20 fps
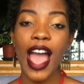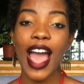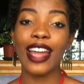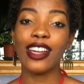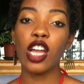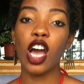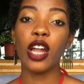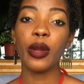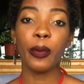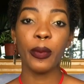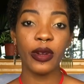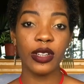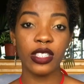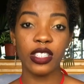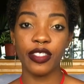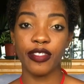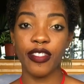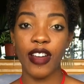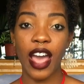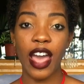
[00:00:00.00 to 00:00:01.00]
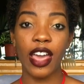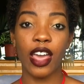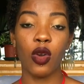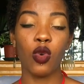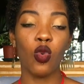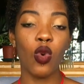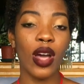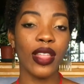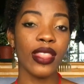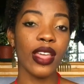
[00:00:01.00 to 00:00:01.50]
And on
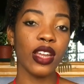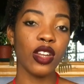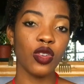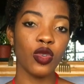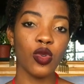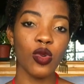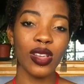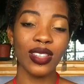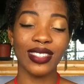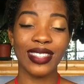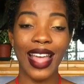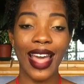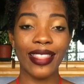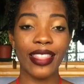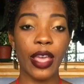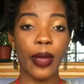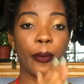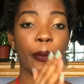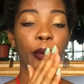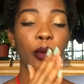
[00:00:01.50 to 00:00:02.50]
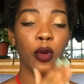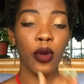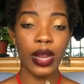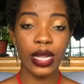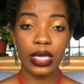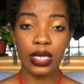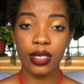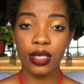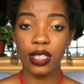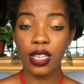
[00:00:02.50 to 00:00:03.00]
Printify, what they do is that they
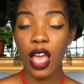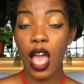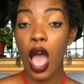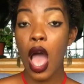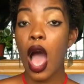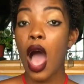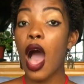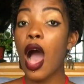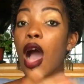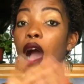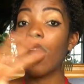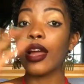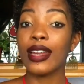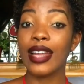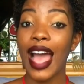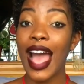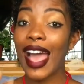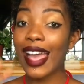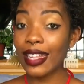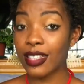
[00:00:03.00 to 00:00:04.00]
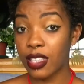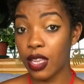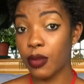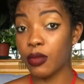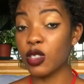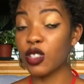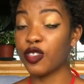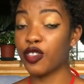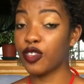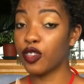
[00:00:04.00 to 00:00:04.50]
print on
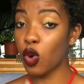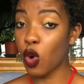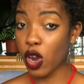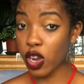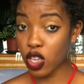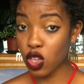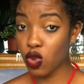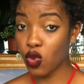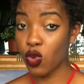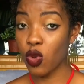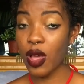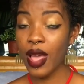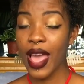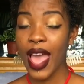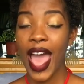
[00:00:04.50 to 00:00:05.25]
items for you